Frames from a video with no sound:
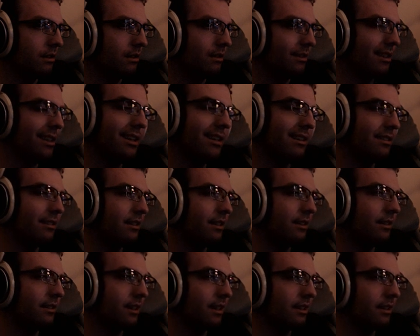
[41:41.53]
you know,
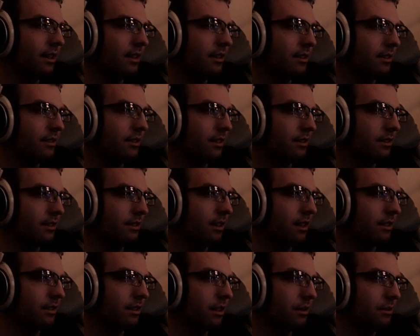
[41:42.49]
I guess that's not the same.
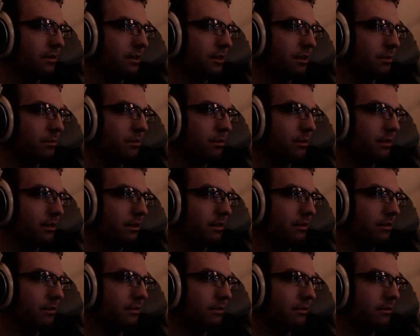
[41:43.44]
That's not really your point.
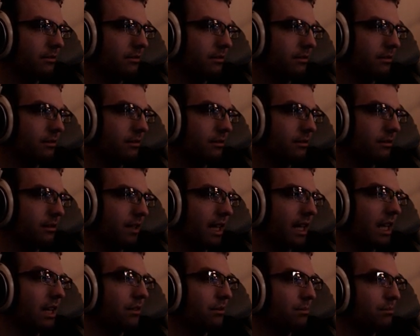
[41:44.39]
They
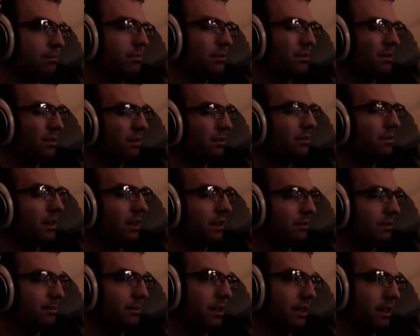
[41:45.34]
give Persona
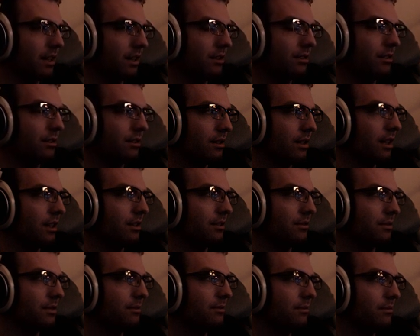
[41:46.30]
5's main character a lot of
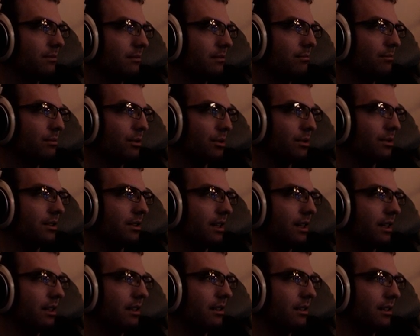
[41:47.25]

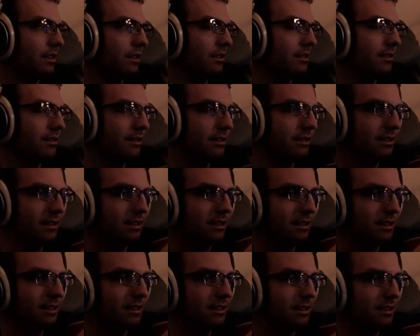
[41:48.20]
personality.
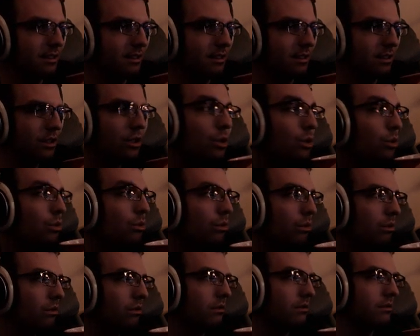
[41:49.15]

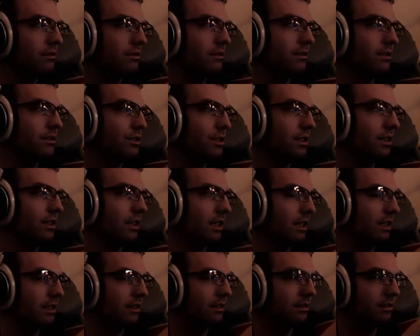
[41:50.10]
Cool shit, you
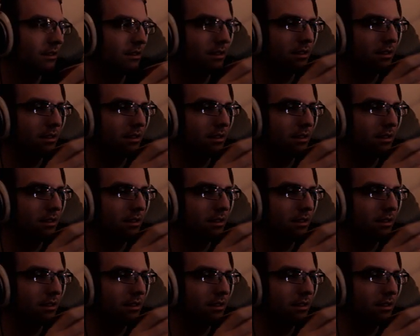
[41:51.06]
know.